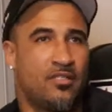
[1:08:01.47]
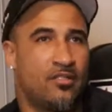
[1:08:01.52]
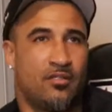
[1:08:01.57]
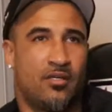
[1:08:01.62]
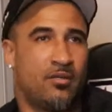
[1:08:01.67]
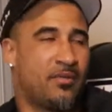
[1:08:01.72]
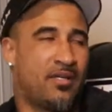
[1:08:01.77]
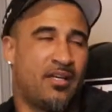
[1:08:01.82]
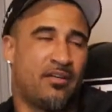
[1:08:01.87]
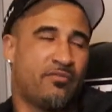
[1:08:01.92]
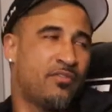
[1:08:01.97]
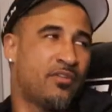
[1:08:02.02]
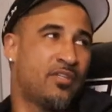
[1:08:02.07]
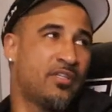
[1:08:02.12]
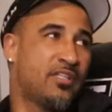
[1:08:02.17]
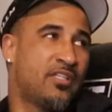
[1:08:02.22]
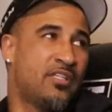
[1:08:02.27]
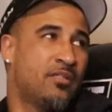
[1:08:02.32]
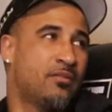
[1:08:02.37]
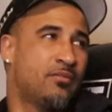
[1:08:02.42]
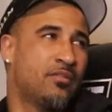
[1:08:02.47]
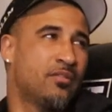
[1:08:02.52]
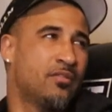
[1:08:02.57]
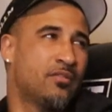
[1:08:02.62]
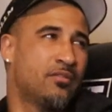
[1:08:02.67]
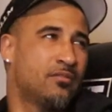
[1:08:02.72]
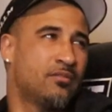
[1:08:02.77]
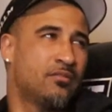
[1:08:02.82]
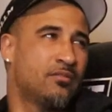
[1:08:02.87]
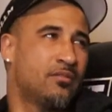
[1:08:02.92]
No, I'm not finna keep
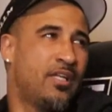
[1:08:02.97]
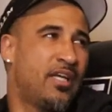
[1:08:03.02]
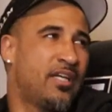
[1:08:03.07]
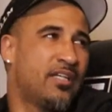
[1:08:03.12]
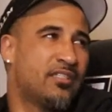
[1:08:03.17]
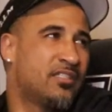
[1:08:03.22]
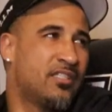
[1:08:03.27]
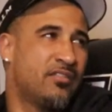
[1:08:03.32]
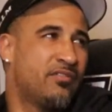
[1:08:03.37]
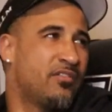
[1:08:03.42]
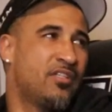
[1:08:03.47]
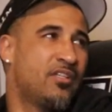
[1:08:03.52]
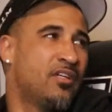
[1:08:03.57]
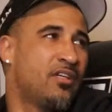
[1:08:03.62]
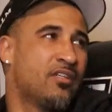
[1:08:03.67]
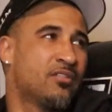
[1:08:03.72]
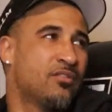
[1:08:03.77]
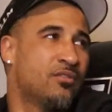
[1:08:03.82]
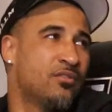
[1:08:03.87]
the negativity on